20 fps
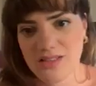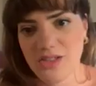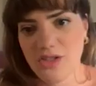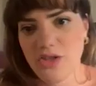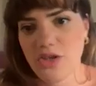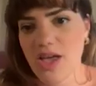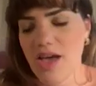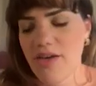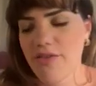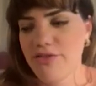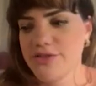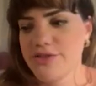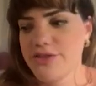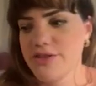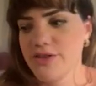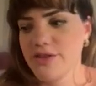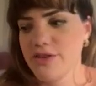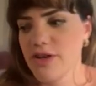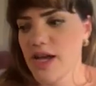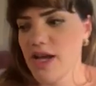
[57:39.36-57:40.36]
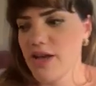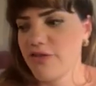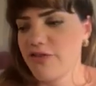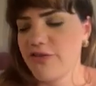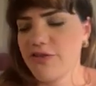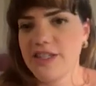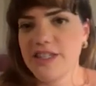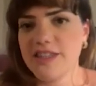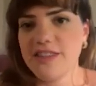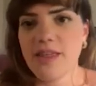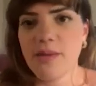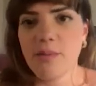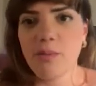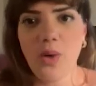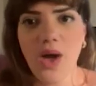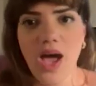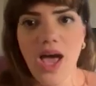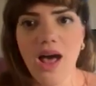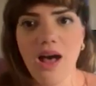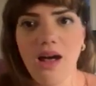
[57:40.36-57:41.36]
You have to feed them
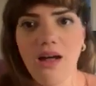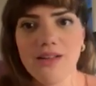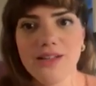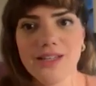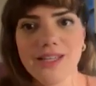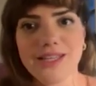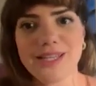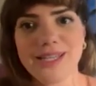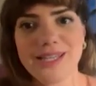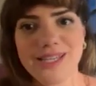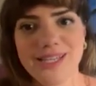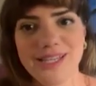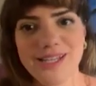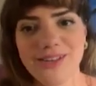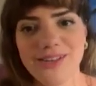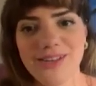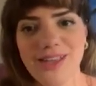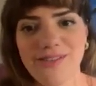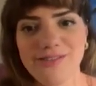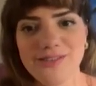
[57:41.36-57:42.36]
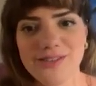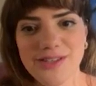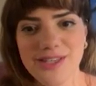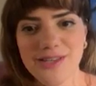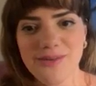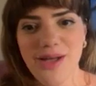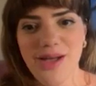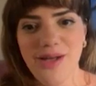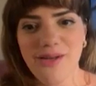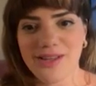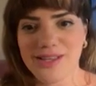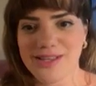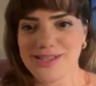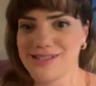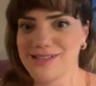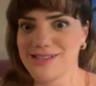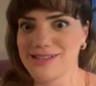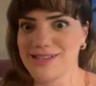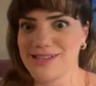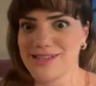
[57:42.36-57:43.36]
well, like, you know, they have to eat well, because
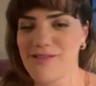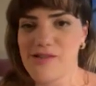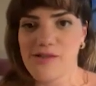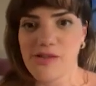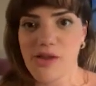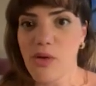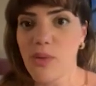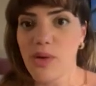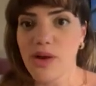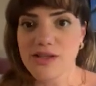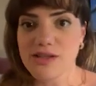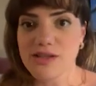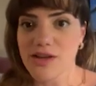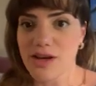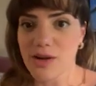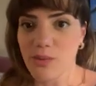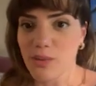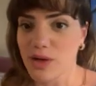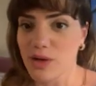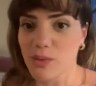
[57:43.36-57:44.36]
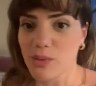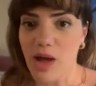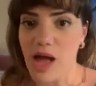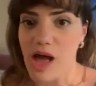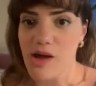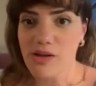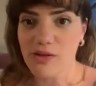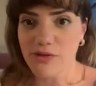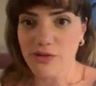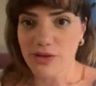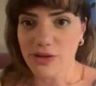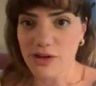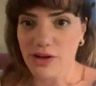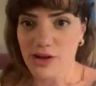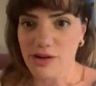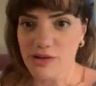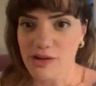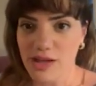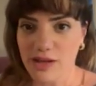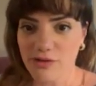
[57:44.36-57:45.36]
no one's gonna work well if you're
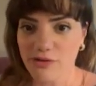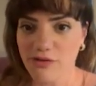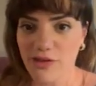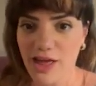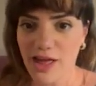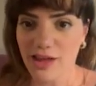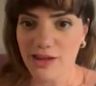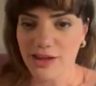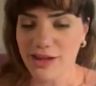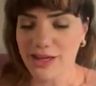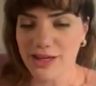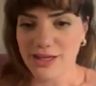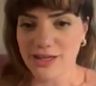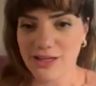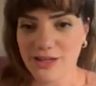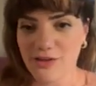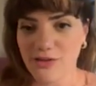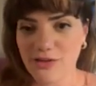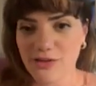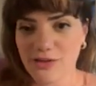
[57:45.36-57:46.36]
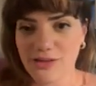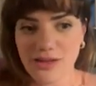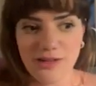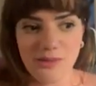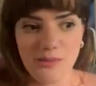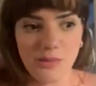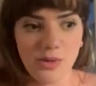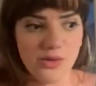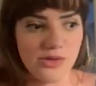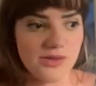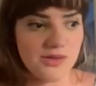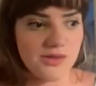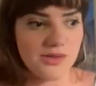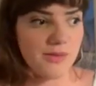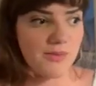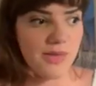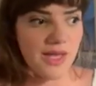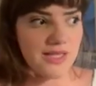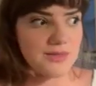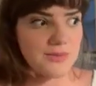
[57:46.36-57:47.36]
not like set, like, you know, in the
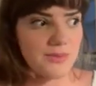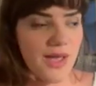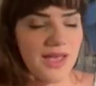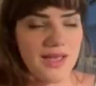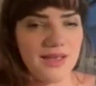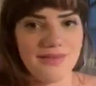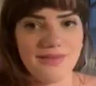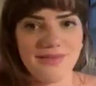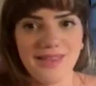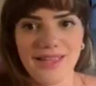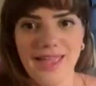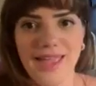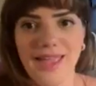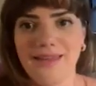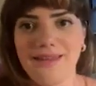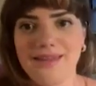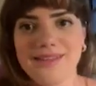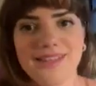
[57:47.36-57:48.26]
best way they can.